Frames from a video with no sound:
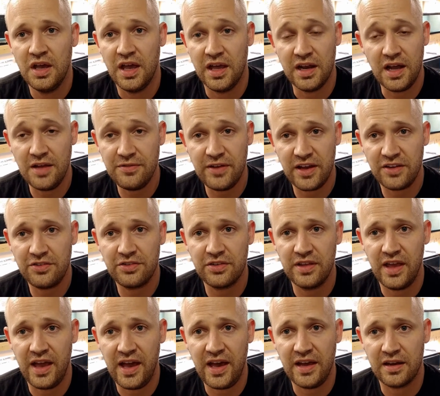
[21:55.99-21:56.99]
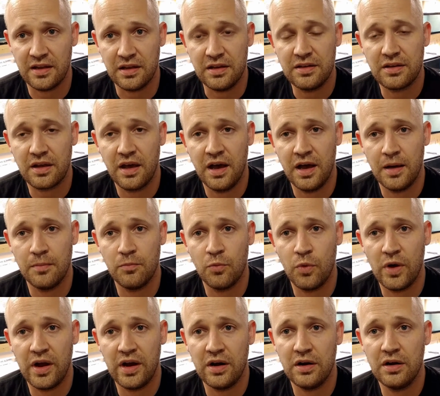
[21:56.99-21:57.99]
And I've actually had it
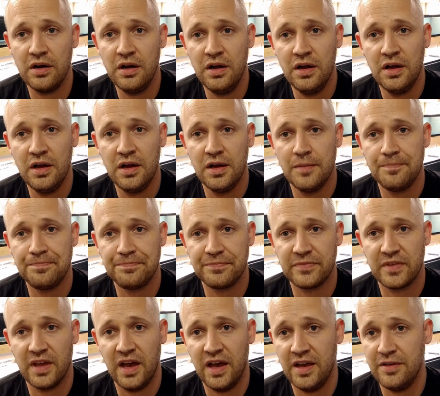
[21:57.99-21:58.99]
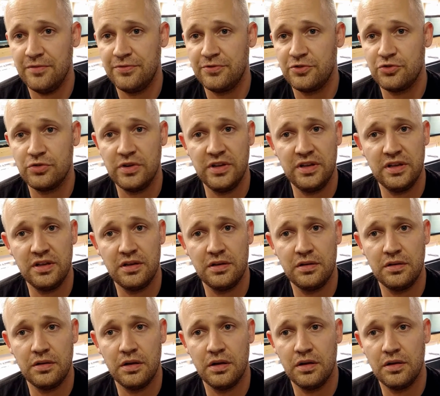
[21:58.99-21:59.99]
where I've treated
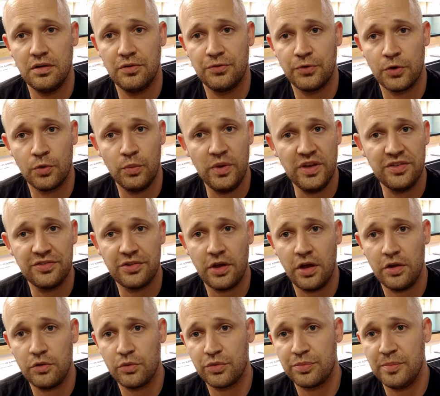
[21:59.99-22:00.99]
for a week solid with